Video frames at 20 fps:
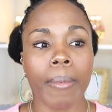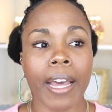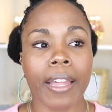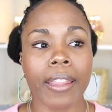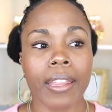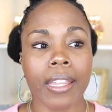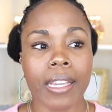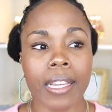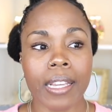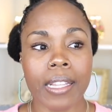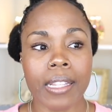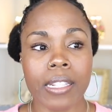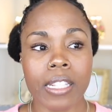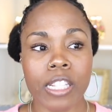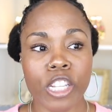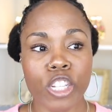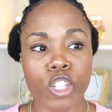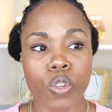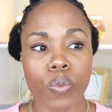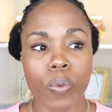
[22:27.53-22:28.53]
I think in the
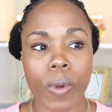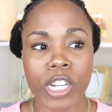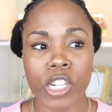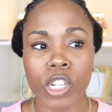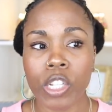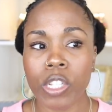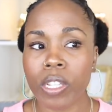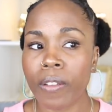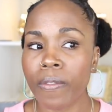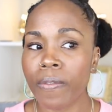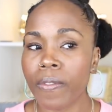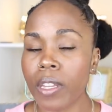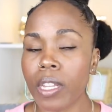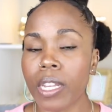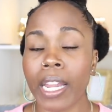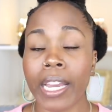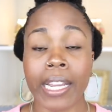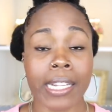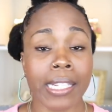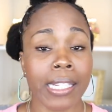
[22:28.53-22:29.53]
situations
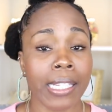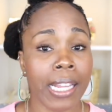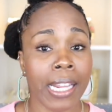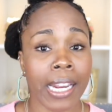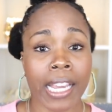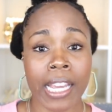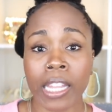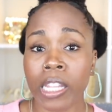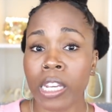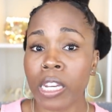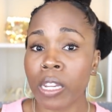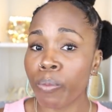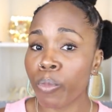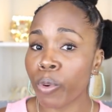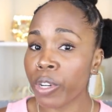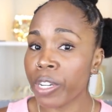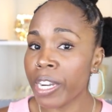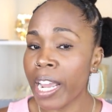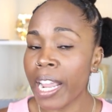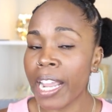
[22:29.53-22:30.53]
of, like I said, Anthony
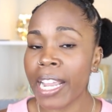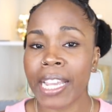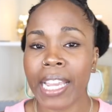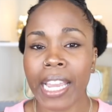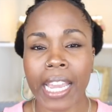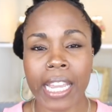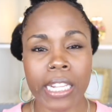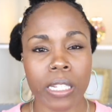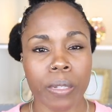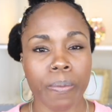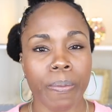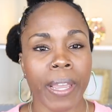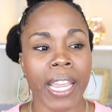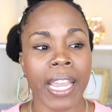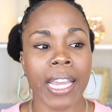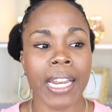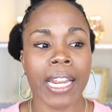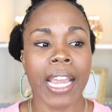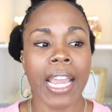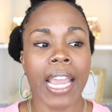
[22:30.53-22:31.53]
Bourdain, Kate
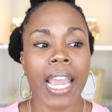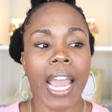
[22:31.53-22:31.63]
Spade,